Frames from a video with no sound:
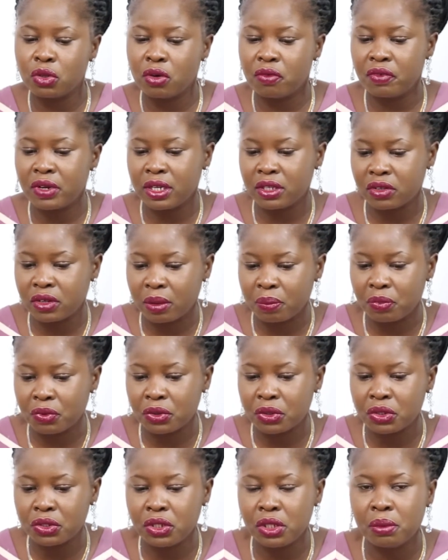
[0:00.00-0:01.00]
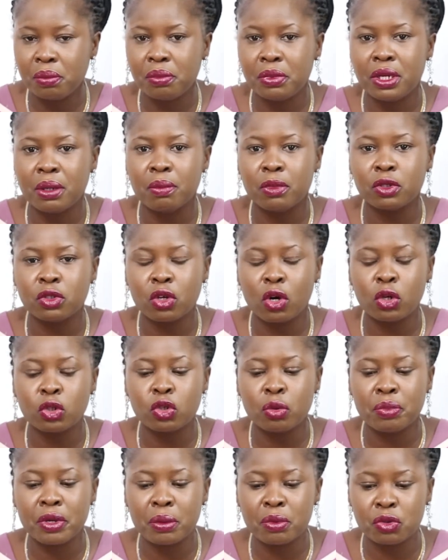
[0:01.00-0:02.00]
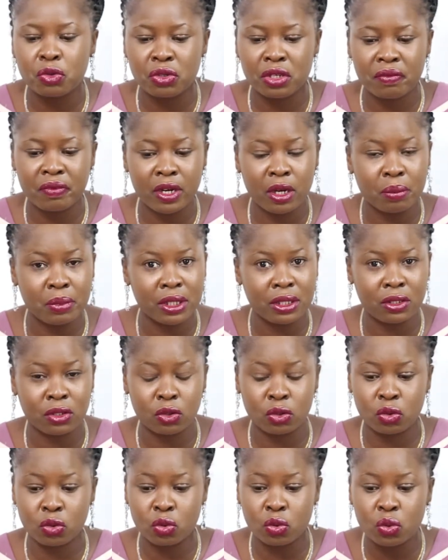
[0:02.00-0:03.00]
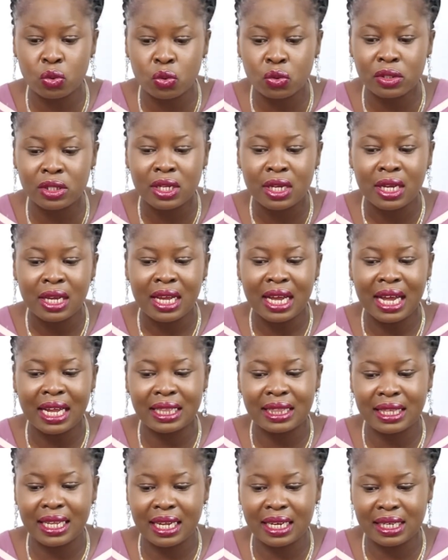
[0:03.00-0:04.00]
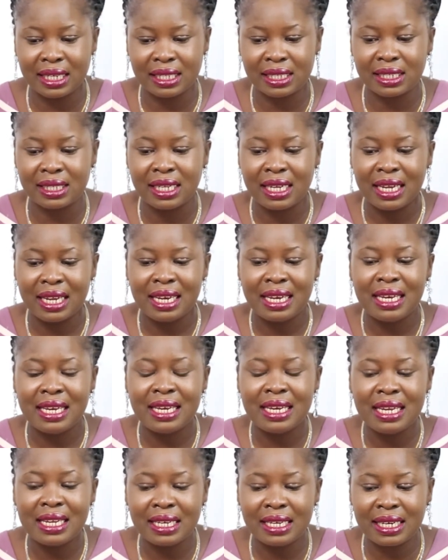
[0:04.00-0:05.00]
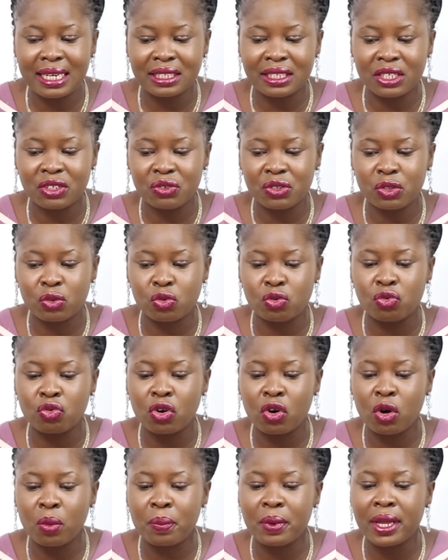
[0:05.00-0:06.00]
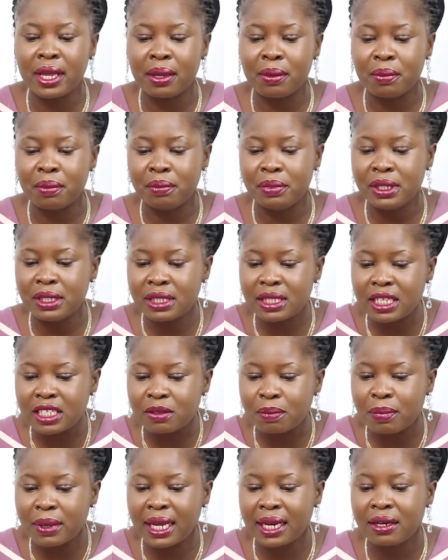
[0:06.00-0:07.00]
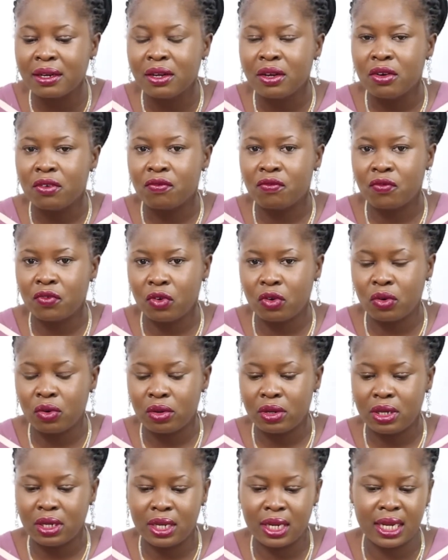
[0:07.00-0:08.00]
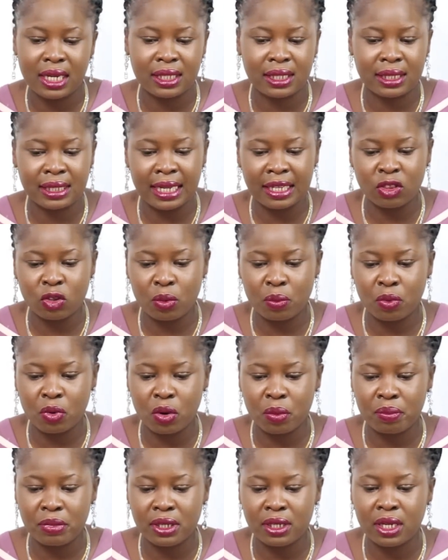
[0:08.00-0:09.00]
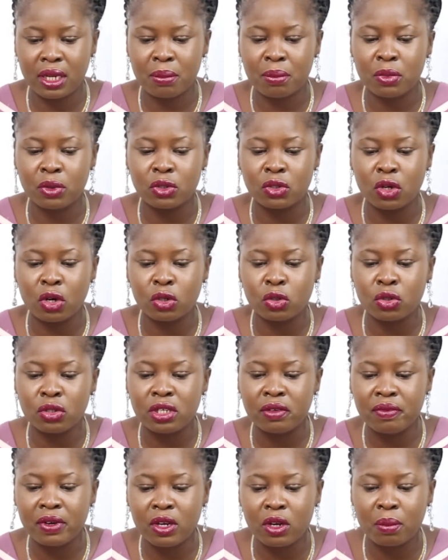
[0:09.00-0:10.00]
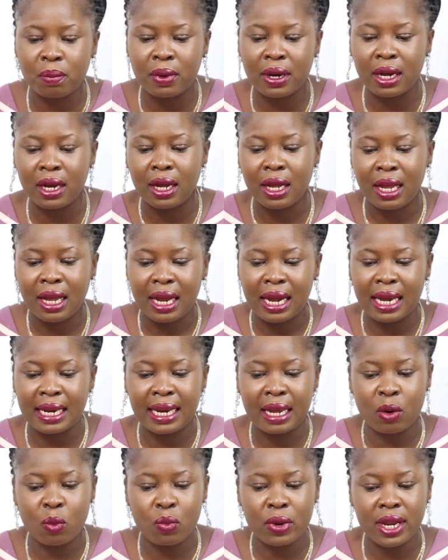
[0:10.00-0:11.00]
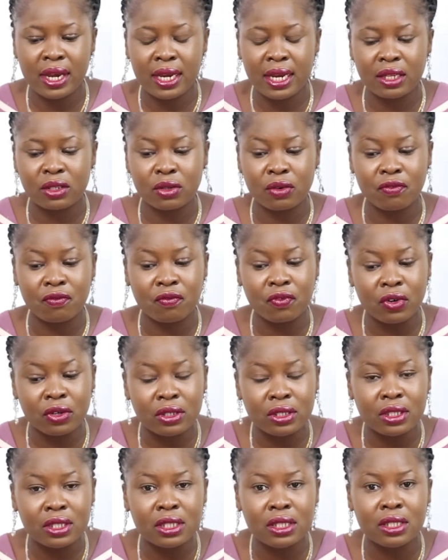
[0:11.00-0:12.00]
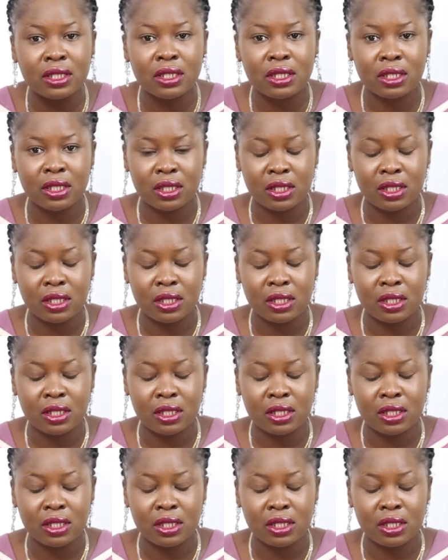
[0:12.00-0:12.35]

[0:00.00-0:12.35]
of entrepreneurship. They must also be able to develop these tools and techniques necessary to draw up a business plan for their startup company. They must also develop an awareness of funding